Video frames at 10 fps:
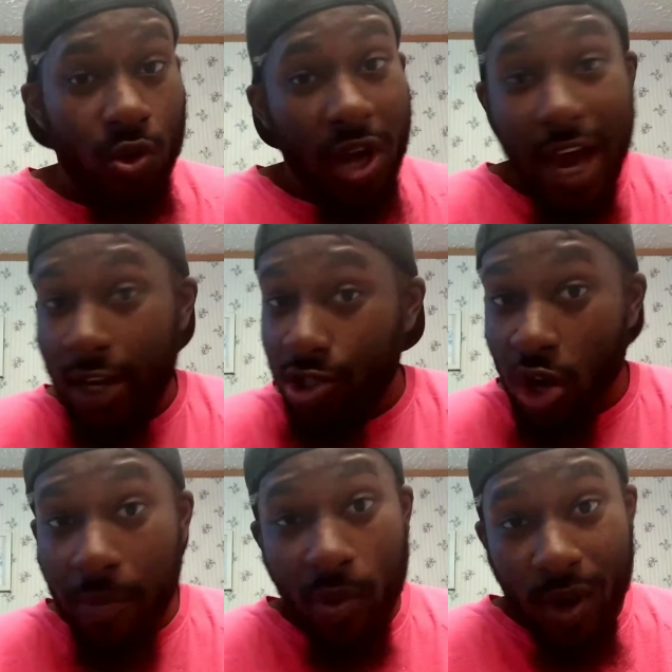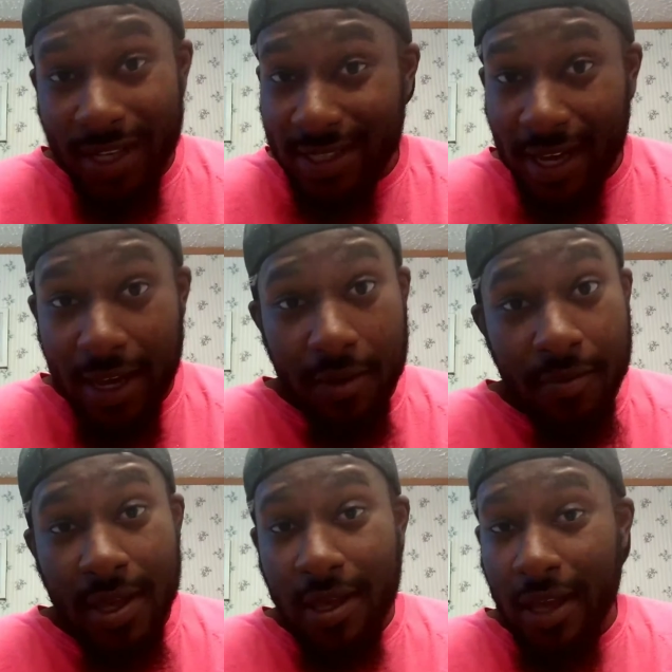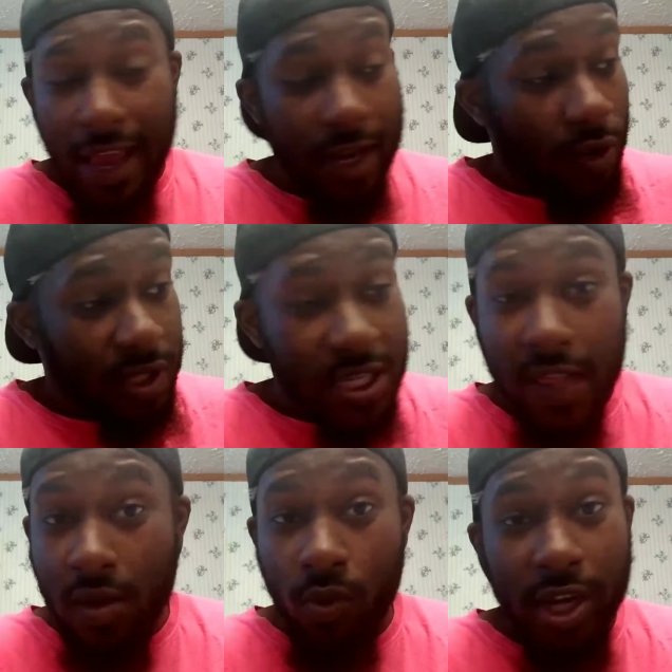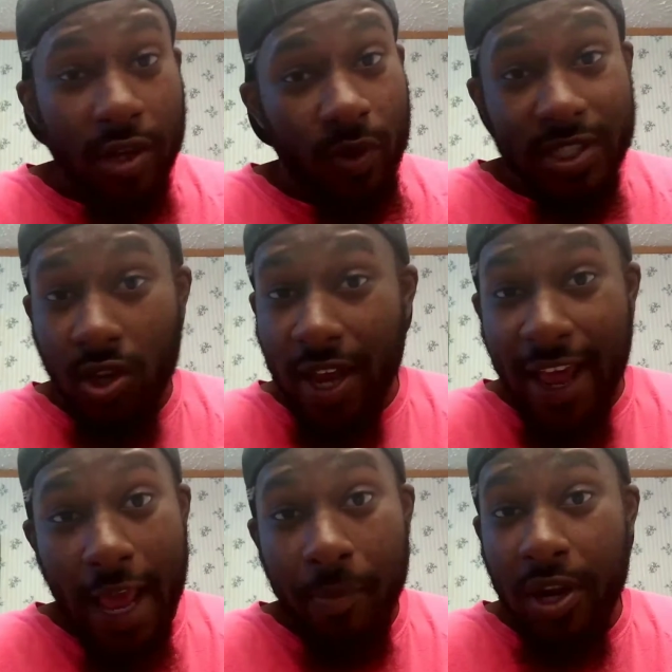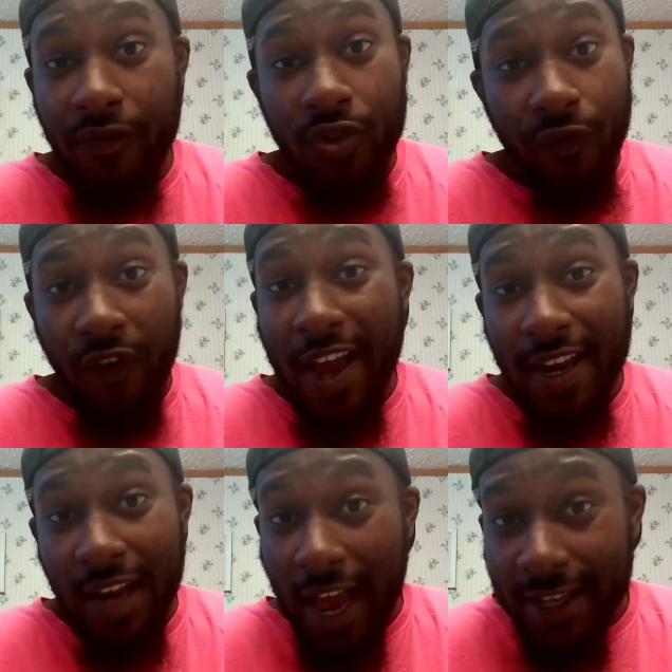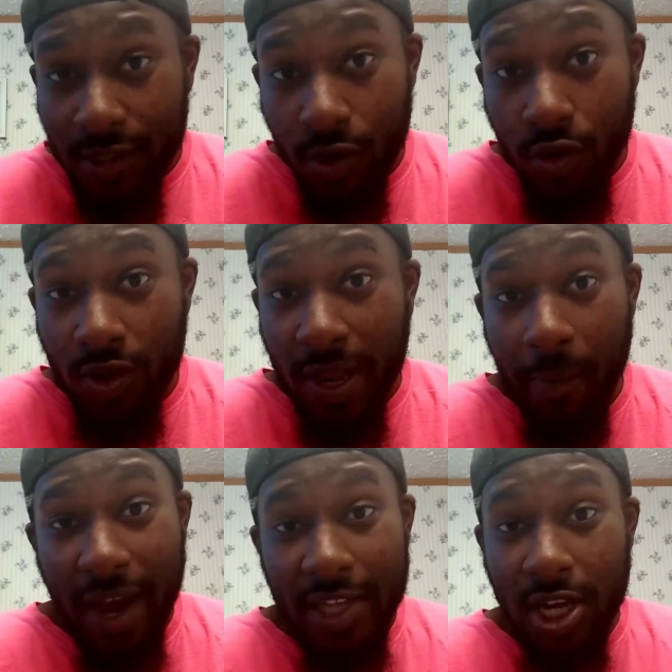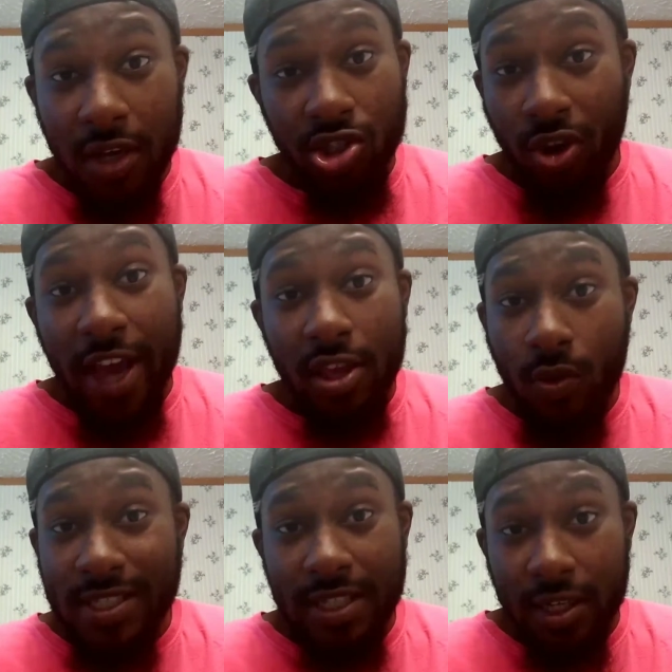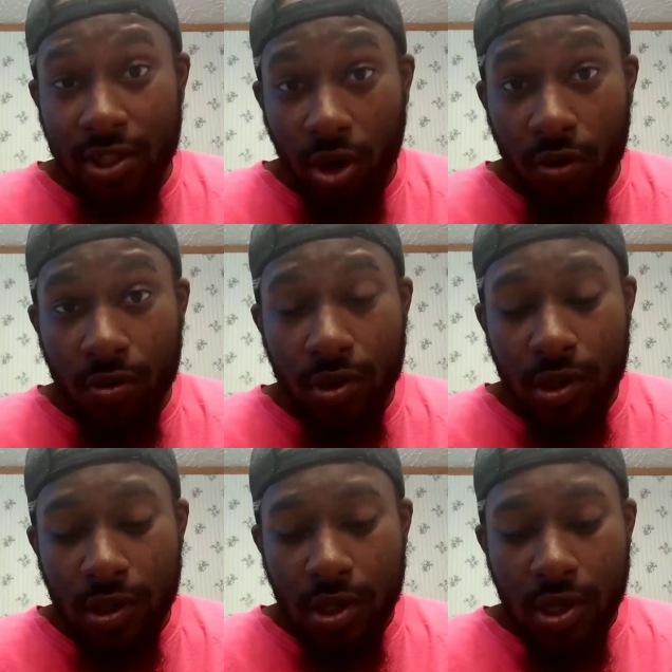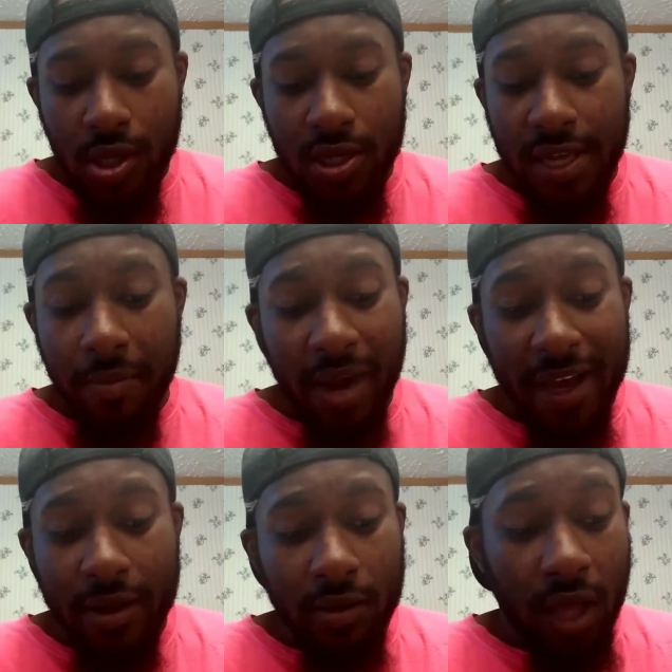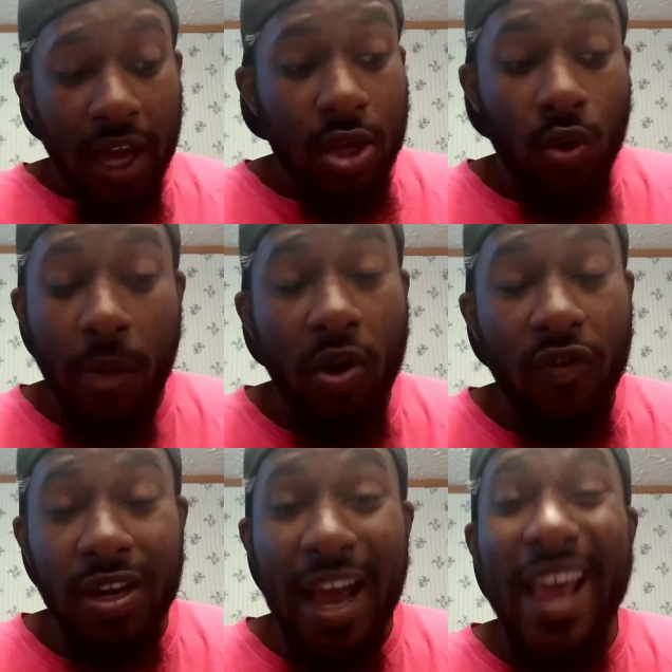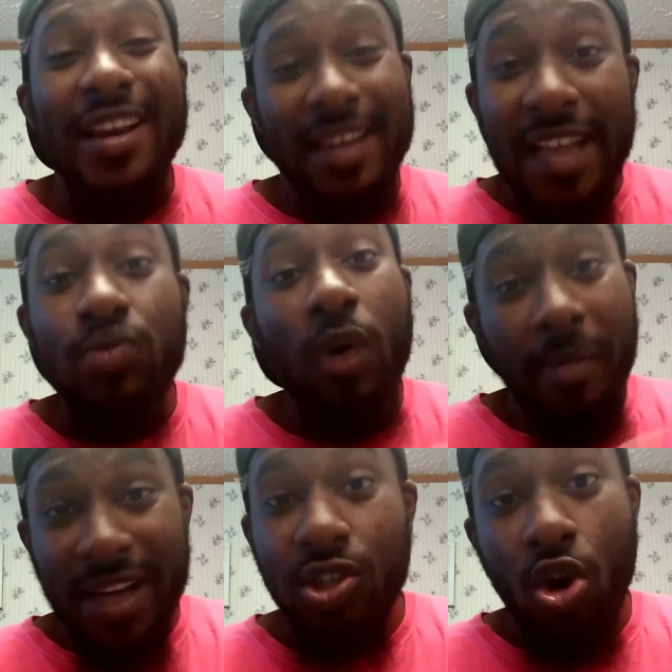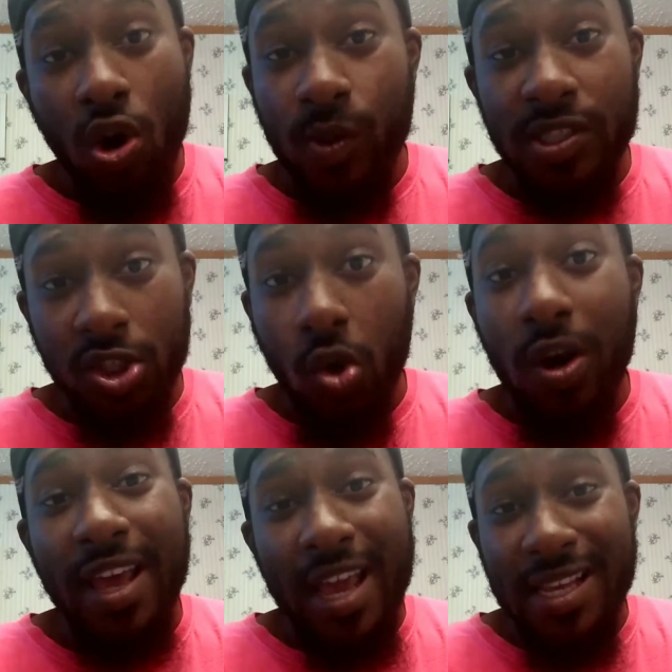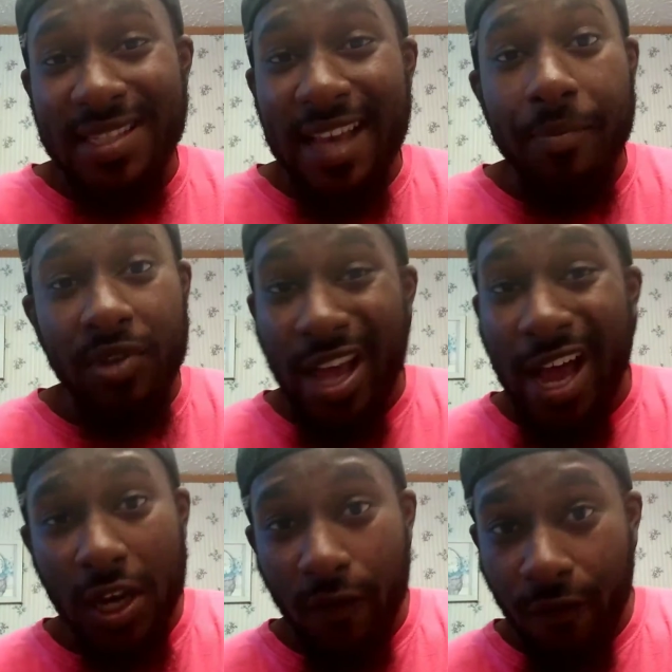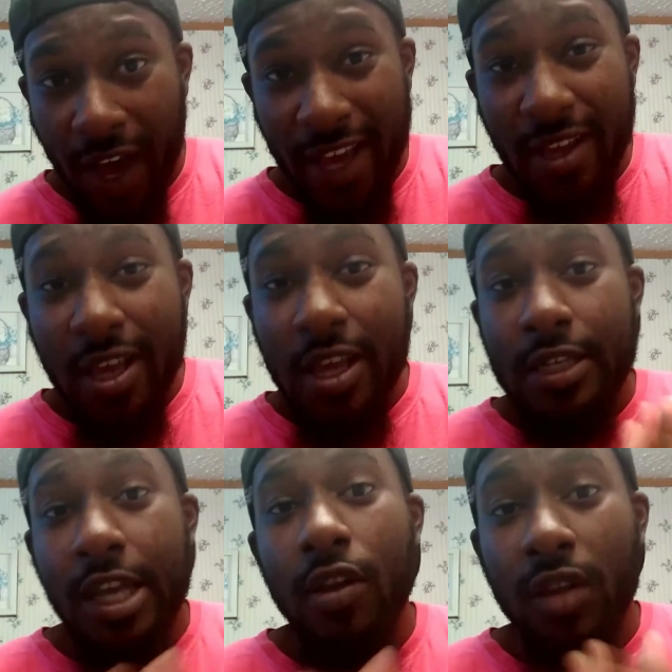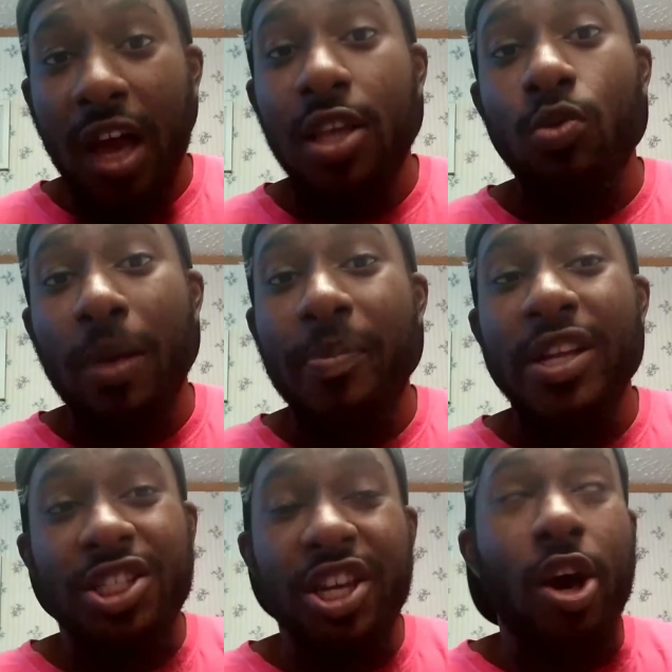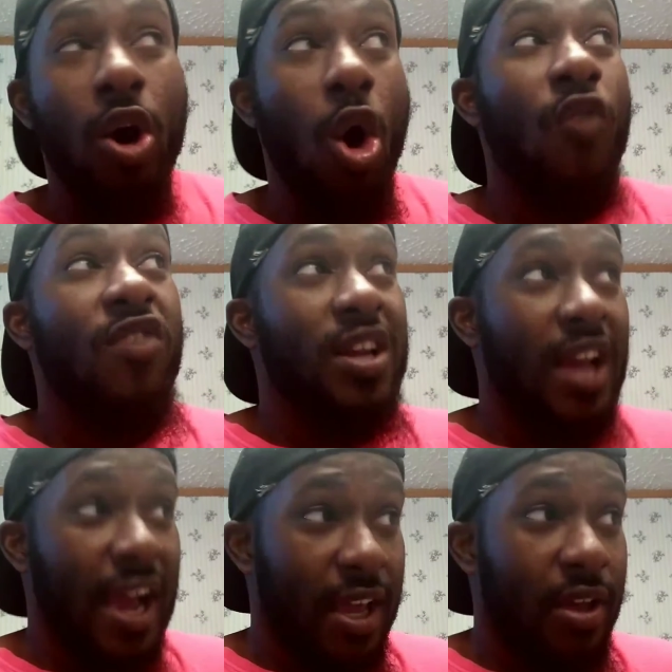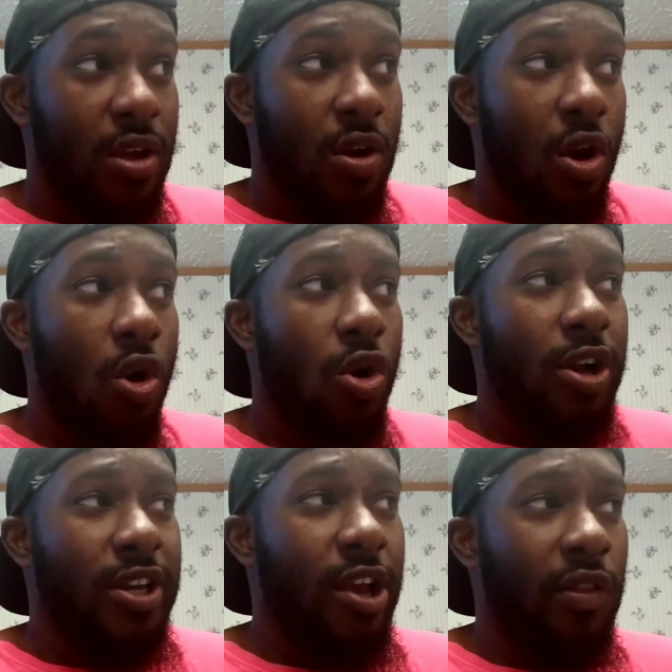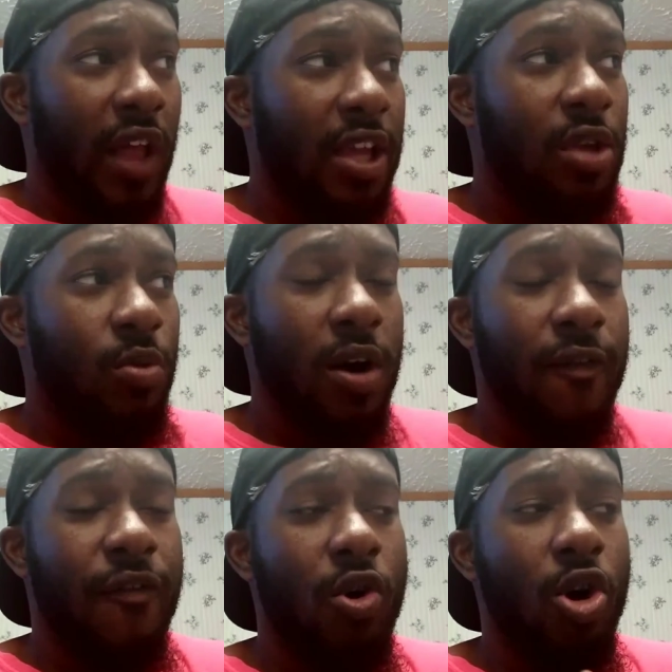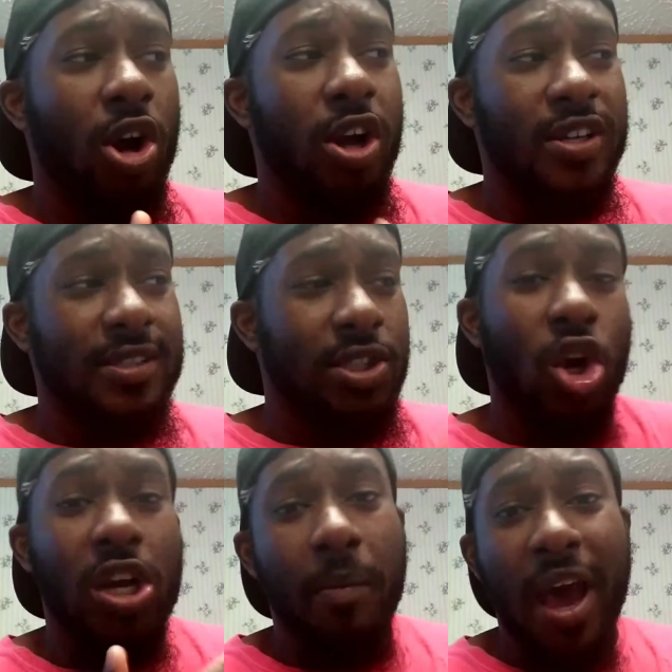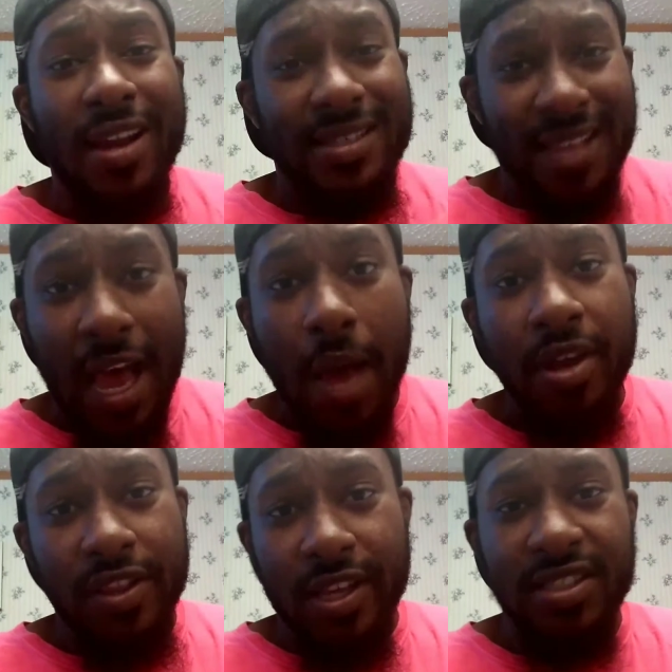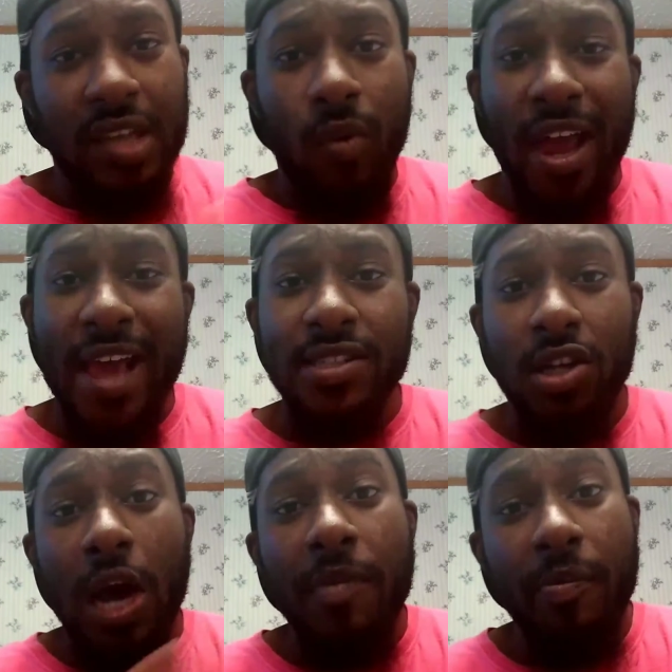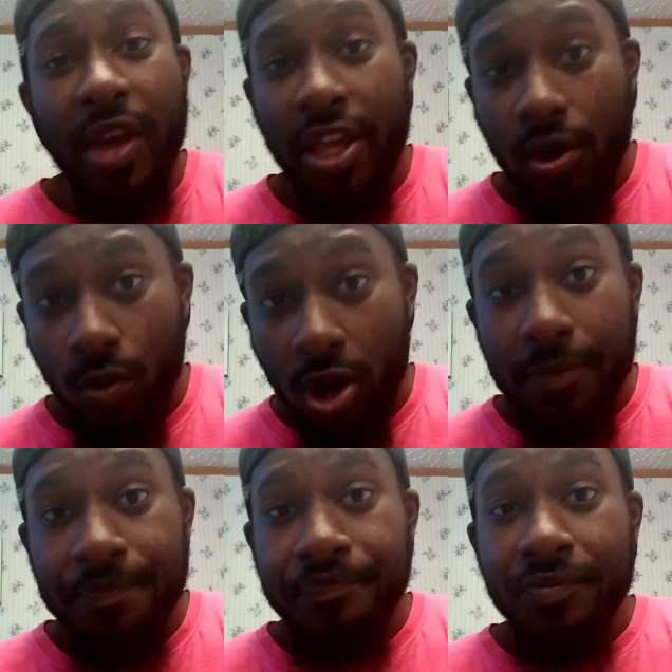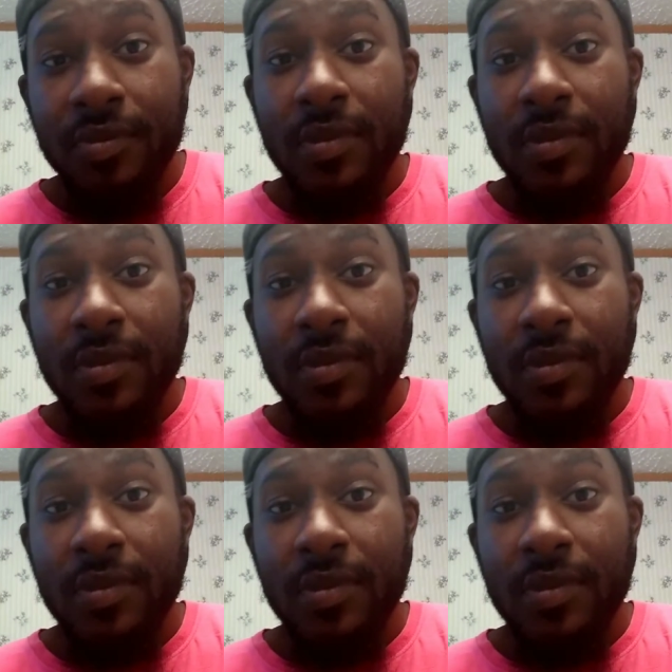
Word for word: You got in trouble one time. Ain't no telling what, what's gonna happen if you fight in high school. They might try to try you as an adult. They might lock you up overnight. And that's what my school was doing anytime you got in a fight. They'll lock you up in jail overnight or they'll lock you up for a certain amount of time and then someone has to come and pick you up.